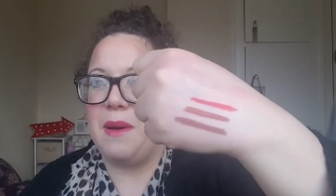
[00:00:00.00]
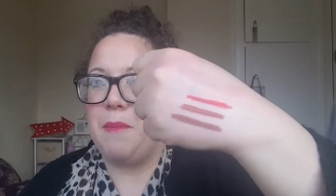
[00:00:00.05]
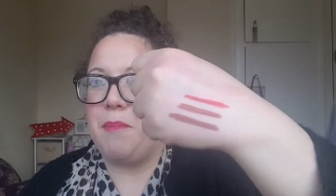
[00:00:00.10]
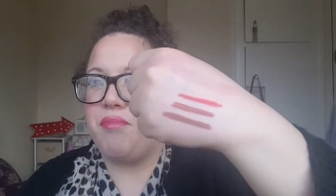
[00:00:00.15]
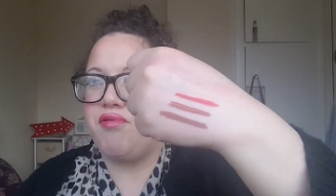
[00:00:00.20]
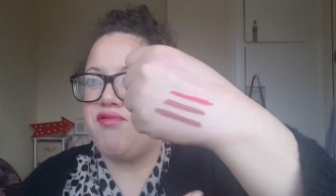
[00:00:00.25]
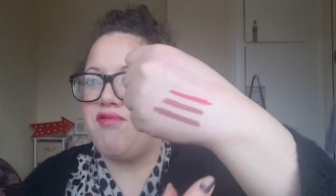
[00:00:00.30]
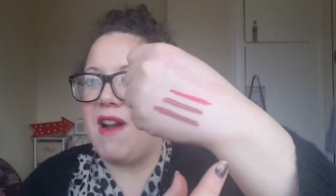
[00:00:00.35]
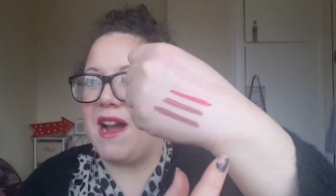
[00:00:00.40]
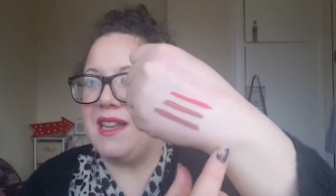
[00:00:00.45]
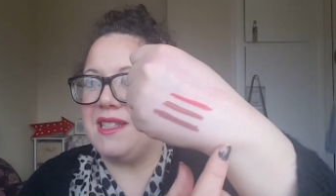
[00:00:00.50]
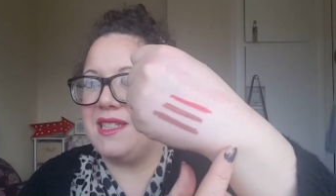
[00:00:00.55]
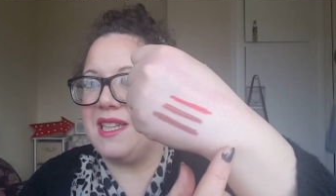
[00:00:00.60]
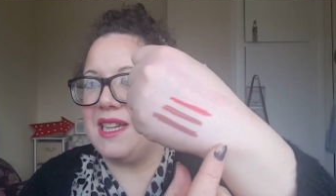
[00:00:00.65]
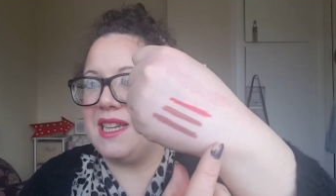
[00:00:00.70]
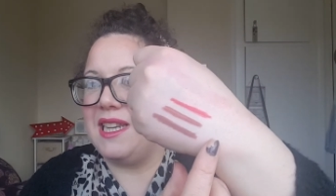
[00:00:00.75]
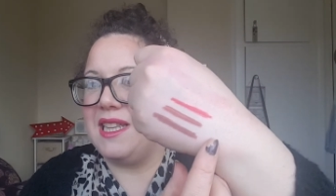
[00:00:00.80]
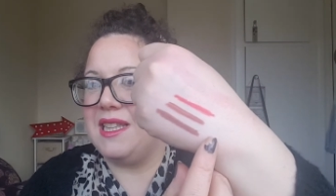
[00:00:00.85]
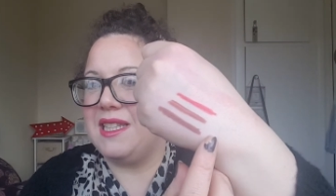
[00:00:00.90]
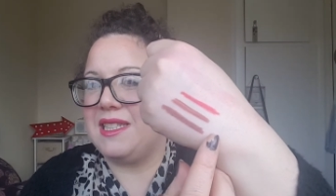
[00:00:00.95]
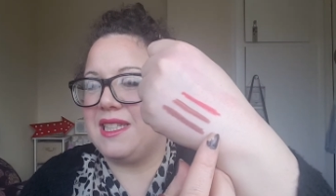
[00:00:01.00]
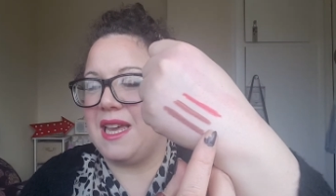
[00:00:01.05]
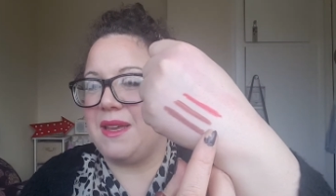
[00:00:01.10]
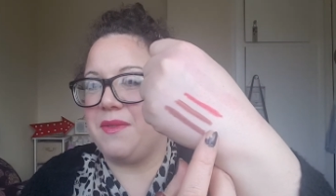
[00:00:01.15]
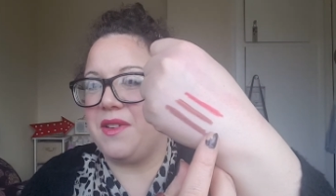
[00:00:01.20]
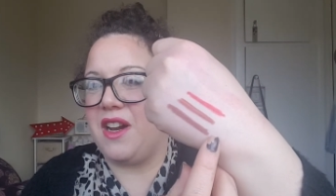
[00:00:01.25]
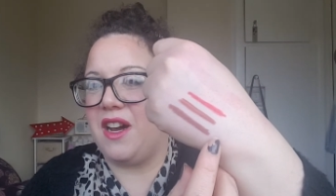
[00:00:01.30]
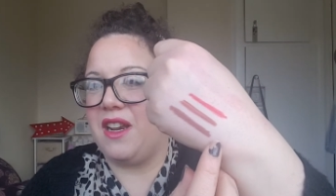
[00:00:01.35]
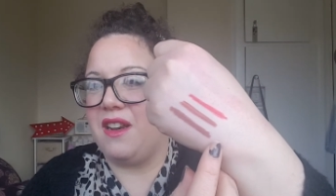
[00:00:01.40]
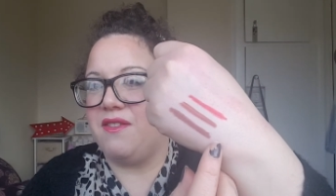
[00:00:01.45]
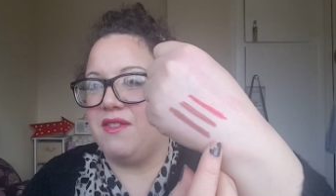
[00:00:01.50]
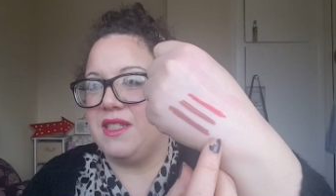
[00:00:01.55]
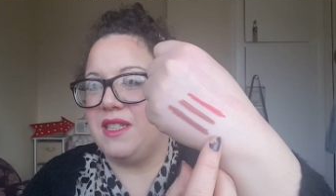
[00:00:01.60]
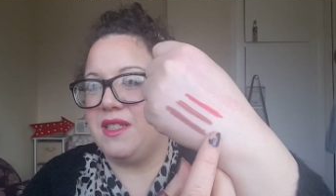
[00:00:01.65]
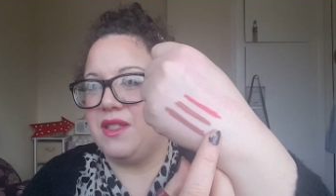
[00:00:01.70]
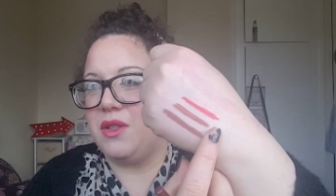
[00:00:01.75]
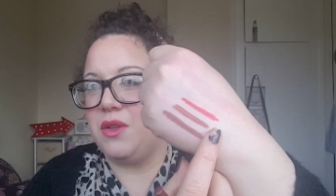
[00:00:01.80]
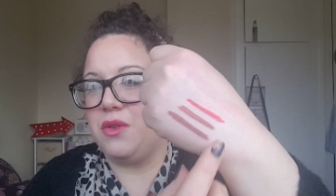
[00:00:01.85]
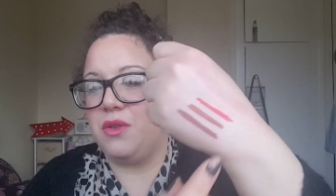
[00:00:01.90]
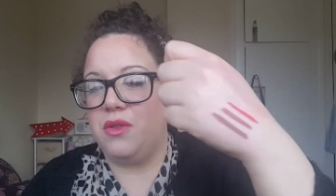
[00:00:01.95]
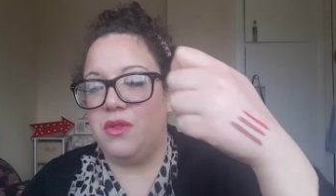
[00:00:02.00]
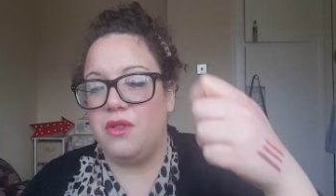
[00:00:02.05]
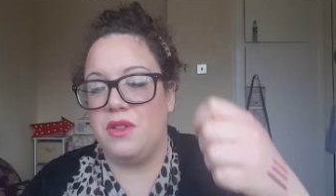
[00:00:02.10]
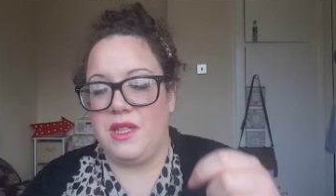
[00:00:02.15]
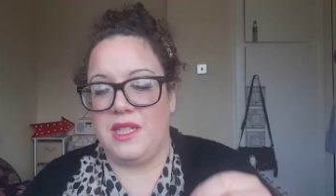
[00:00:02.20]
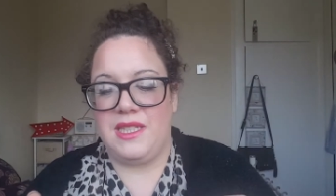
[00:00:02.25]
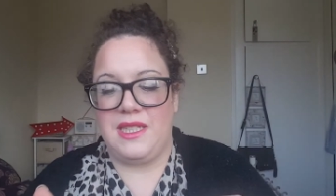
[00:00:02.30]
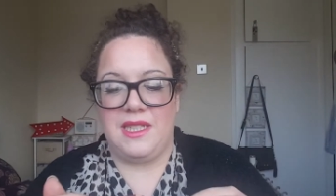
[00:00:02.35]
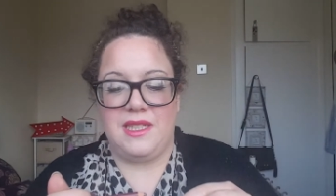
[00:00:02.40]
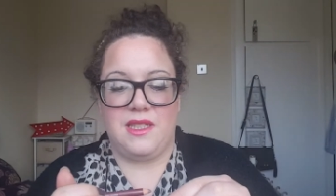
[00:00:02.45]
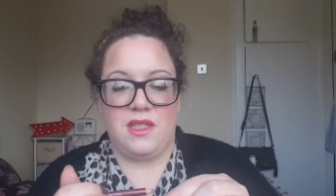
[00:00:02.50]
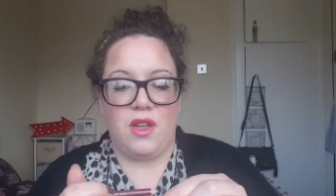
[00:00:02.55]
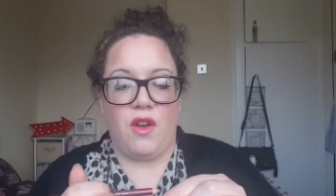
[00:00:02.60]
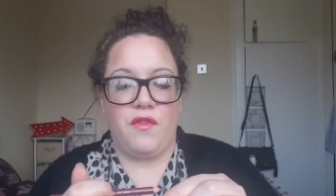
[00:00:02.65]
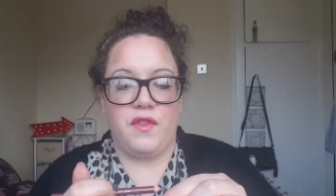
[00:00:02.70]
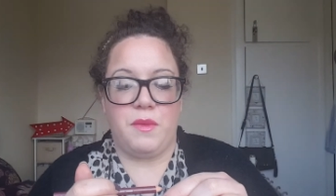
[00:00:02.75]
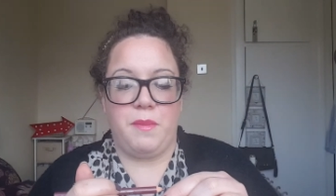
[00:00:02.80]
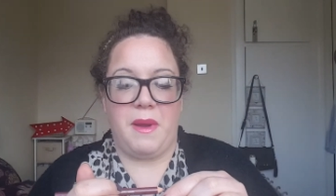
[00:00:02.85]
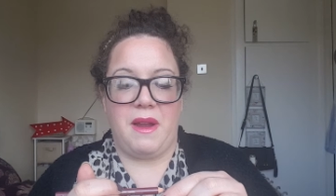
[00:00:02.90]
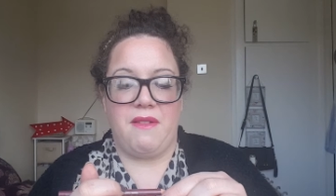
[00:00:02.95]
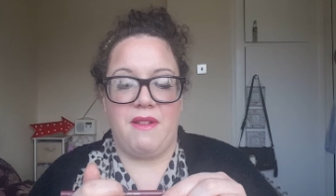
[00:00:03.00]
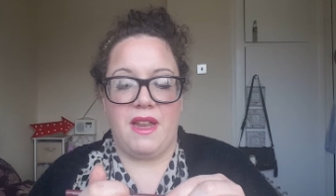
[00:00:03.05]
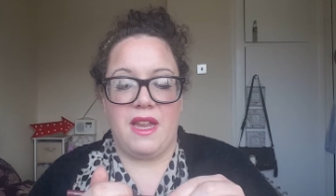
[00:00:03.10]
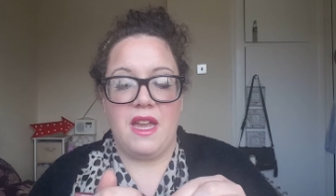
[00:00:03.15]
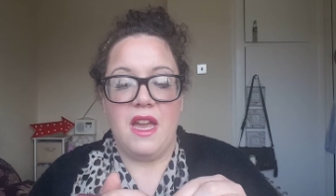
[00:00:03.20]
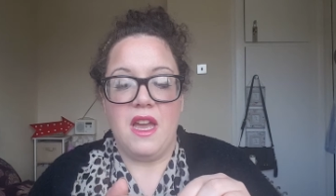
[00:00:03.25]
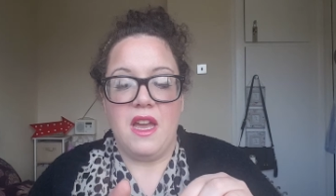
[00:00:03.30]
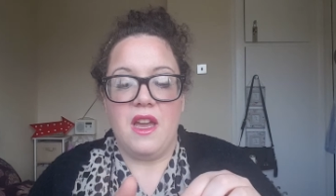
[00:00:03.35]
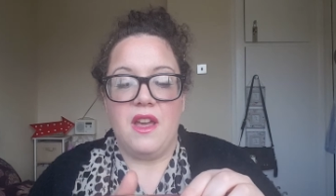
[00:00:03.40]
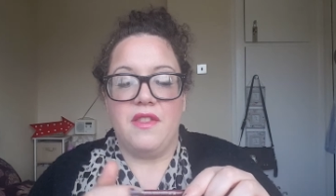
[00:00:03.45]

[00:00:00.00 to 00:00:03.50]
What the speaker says: Practically the same colour as Soar. This is Soft Berry.